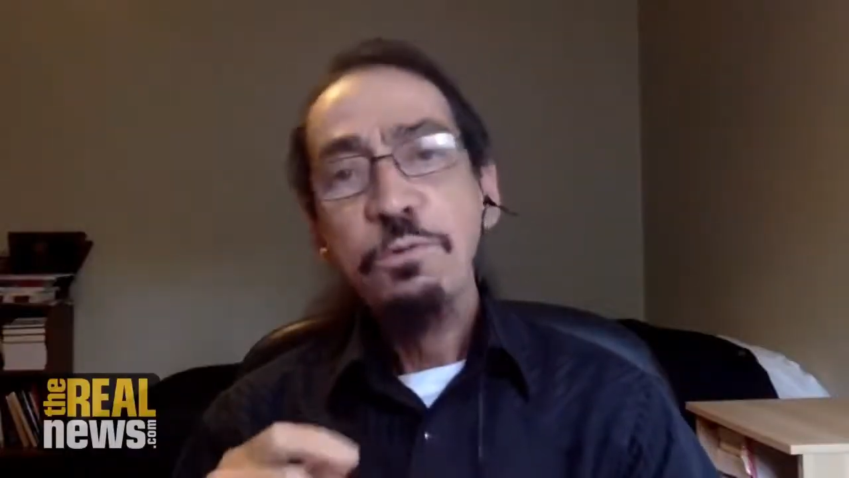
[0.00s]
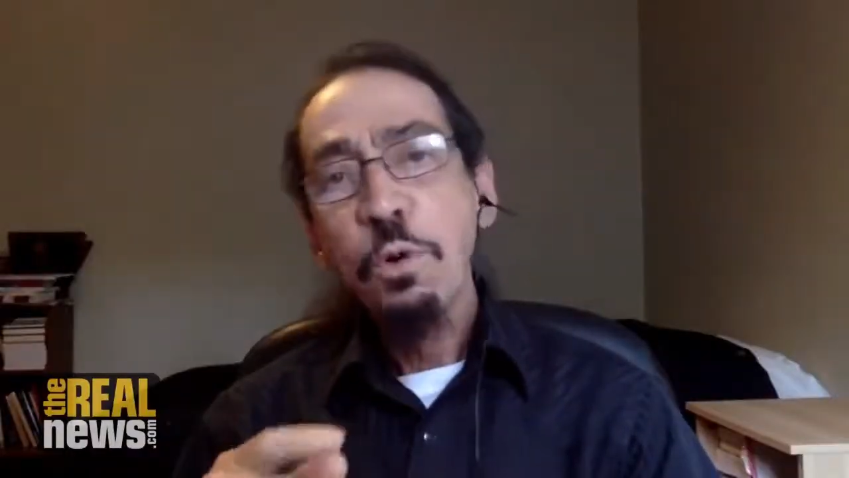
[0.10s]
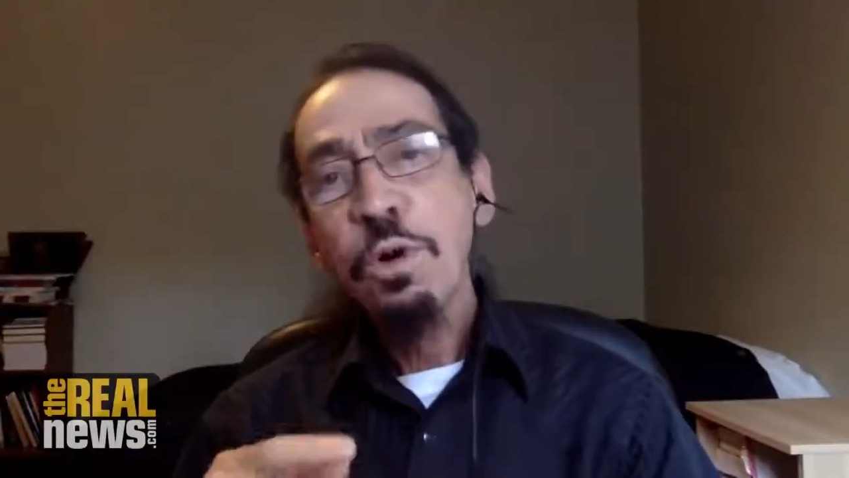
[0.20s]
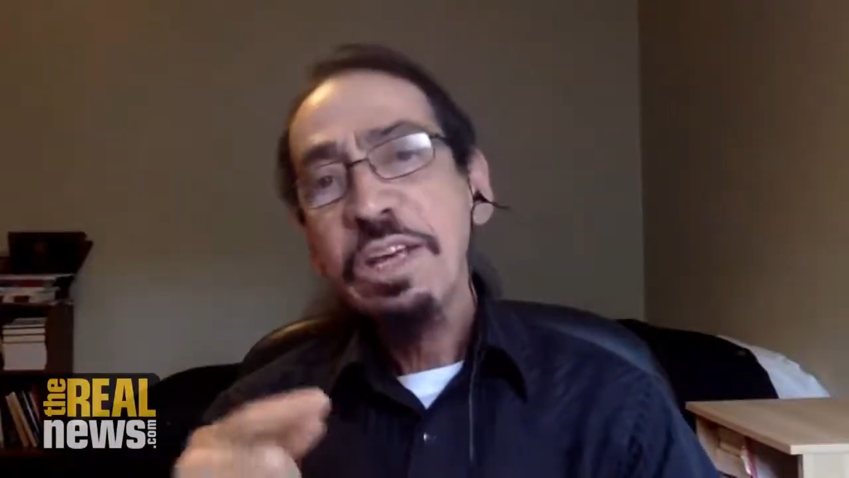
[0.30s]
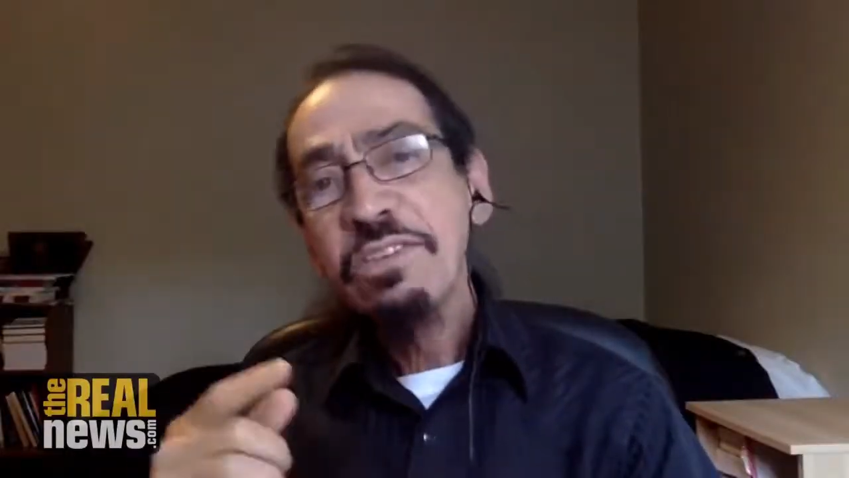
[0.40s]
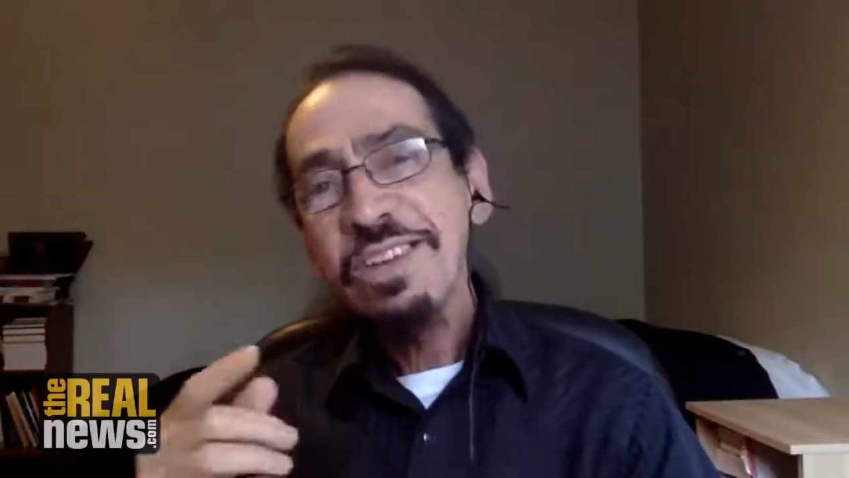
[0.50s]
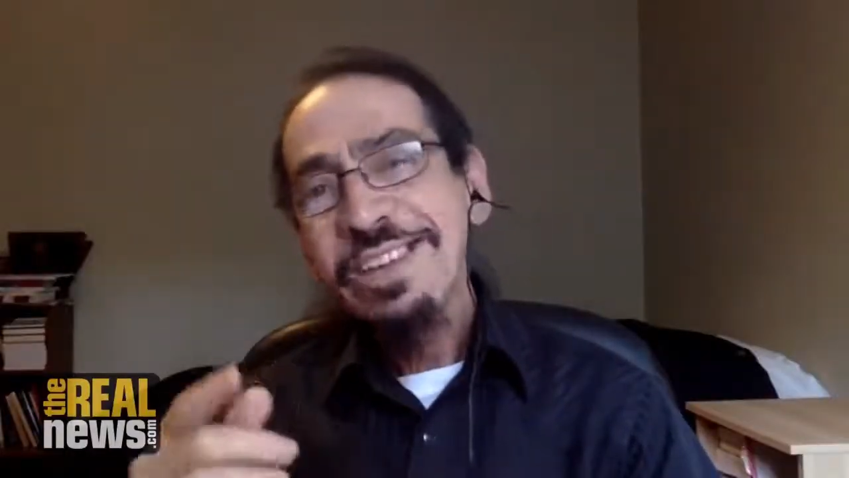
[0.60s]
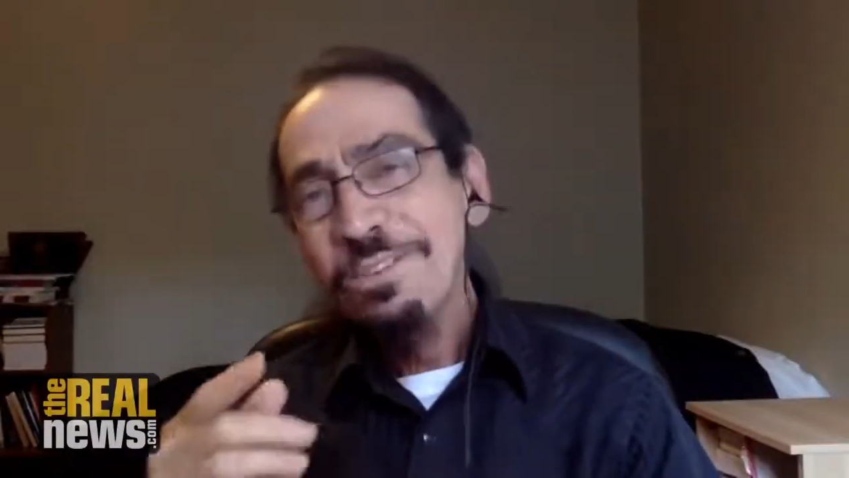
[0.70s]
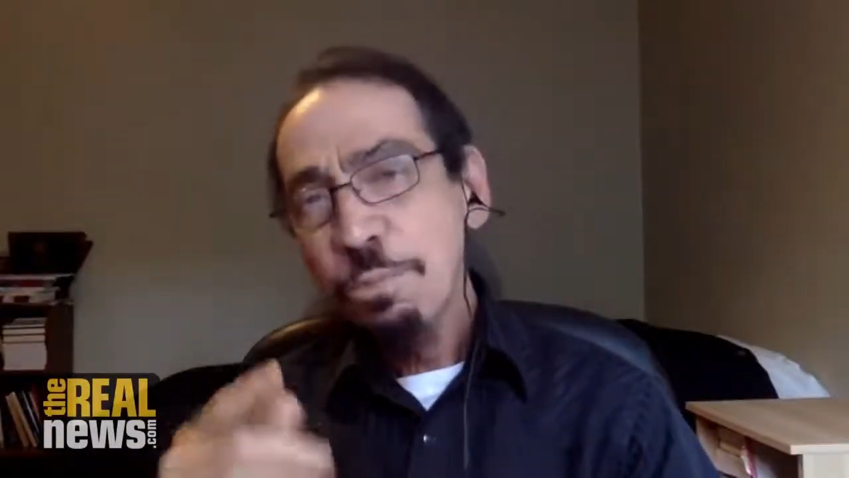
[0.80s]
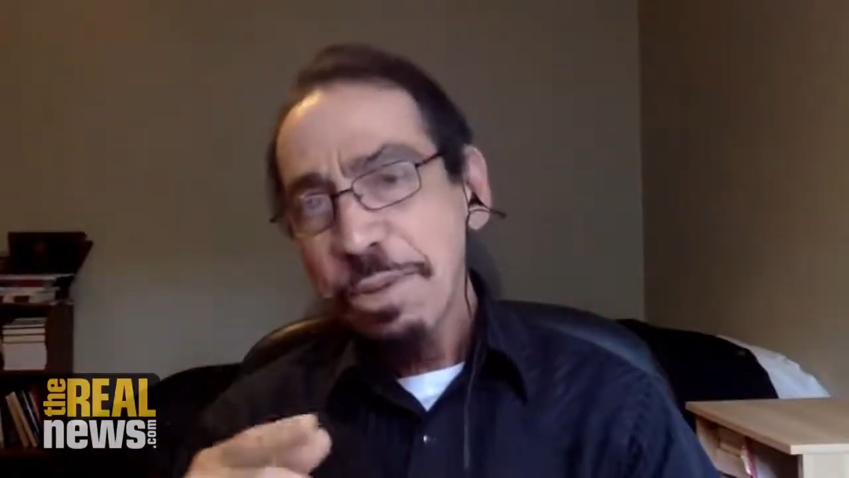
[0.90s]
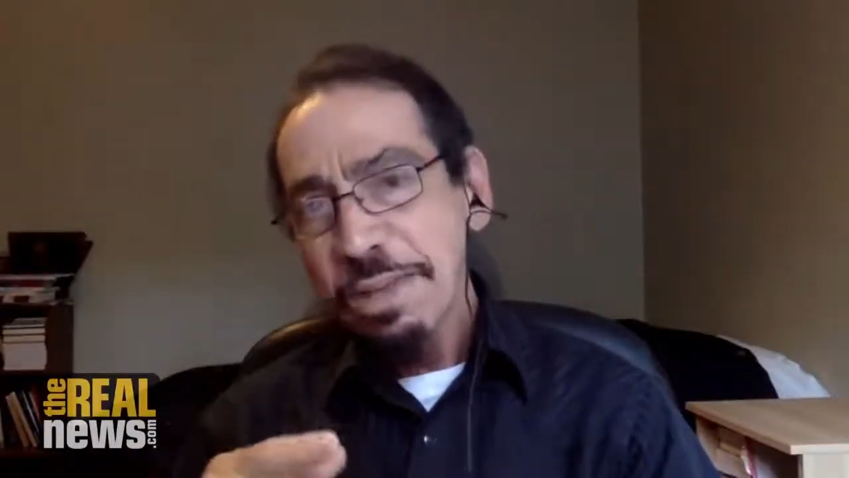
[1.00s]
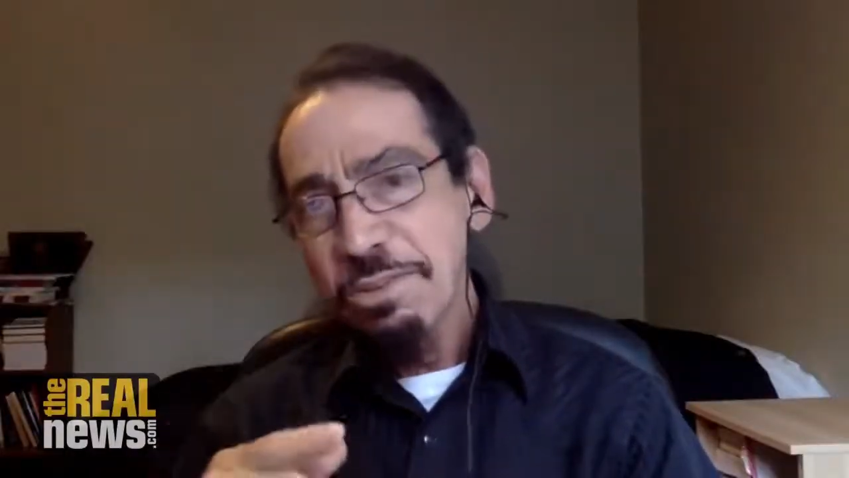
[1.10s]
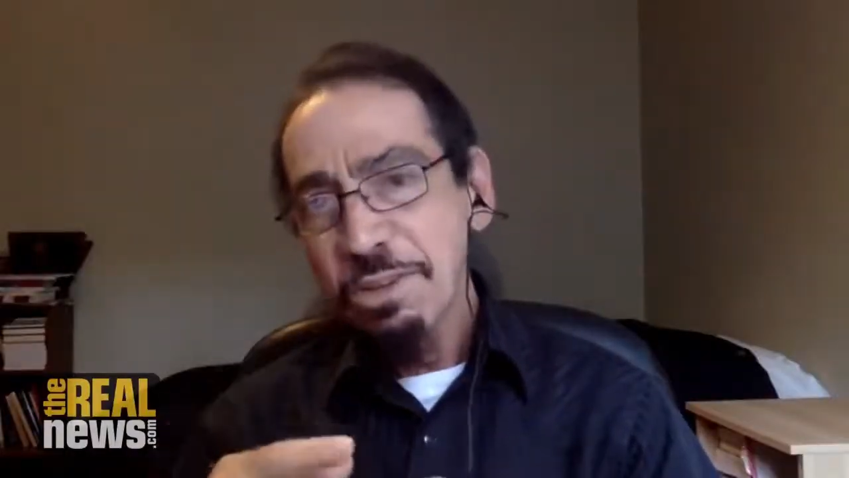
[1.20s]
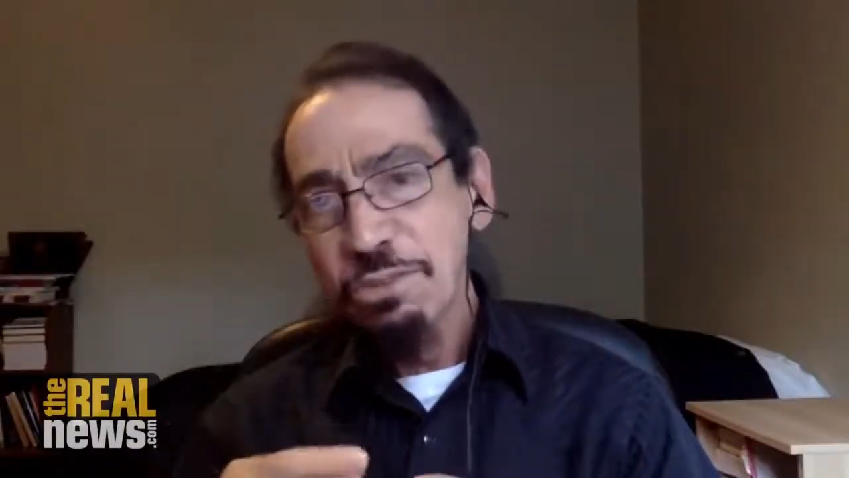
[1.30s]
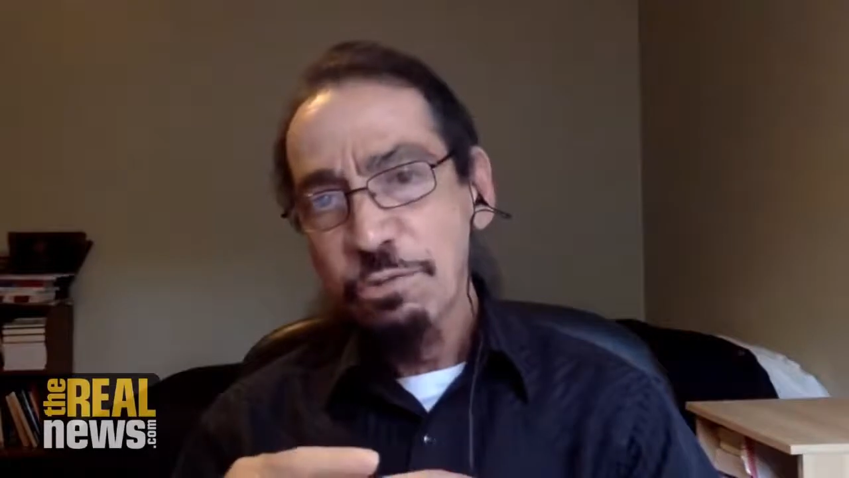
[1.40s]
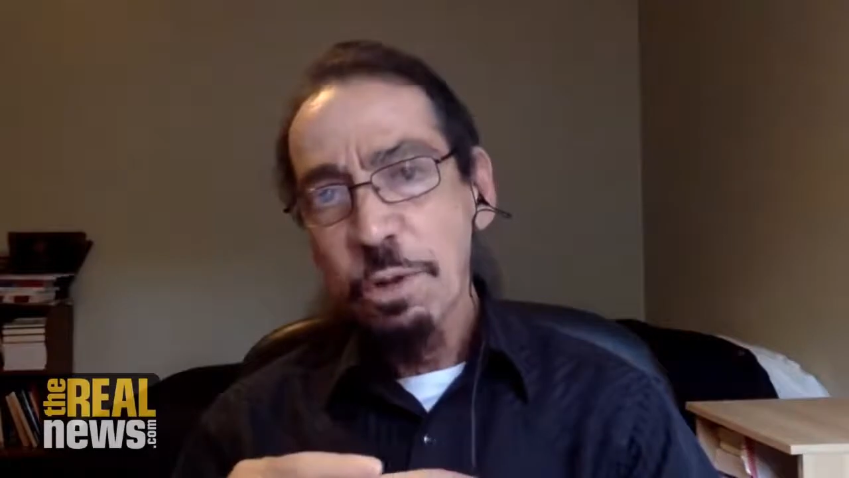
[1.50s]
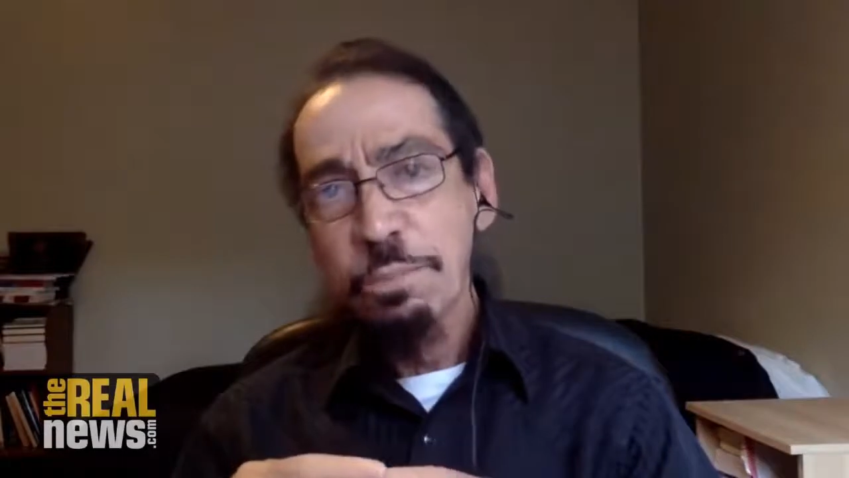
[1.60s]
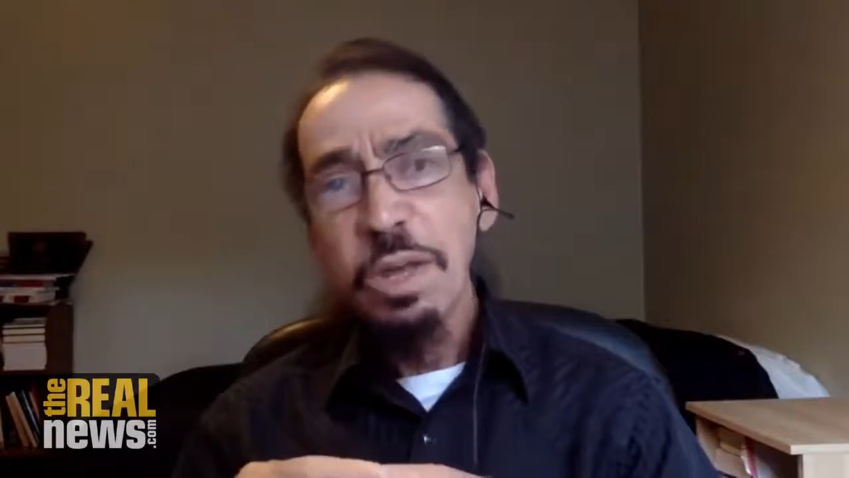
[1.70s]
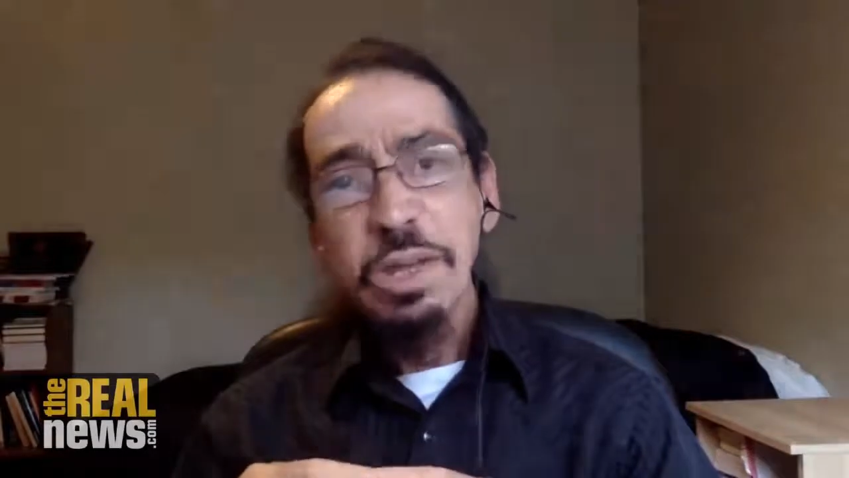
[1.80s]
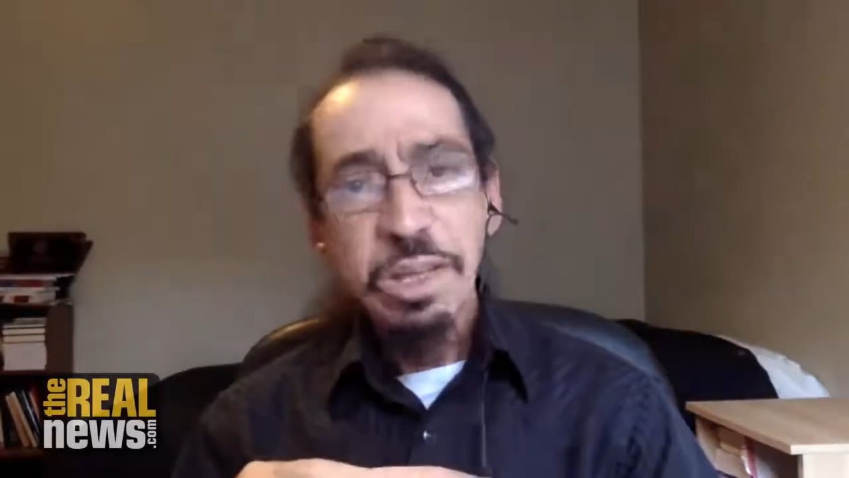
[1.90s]
for its independence
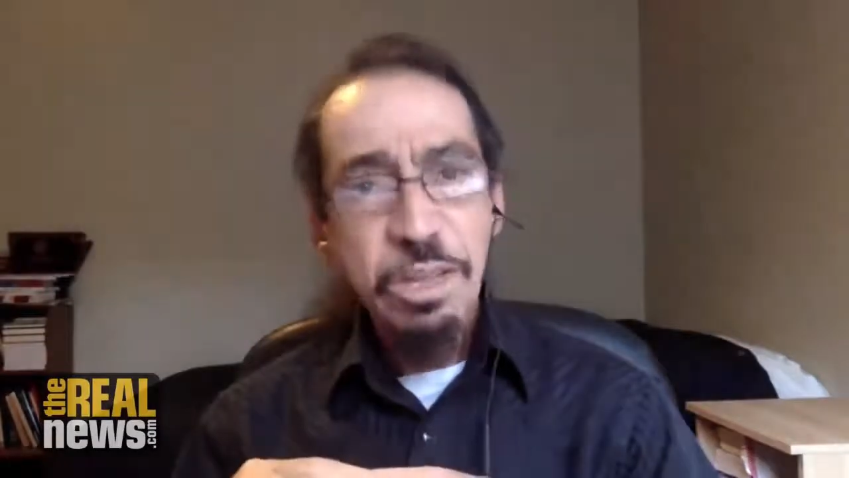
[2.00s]
from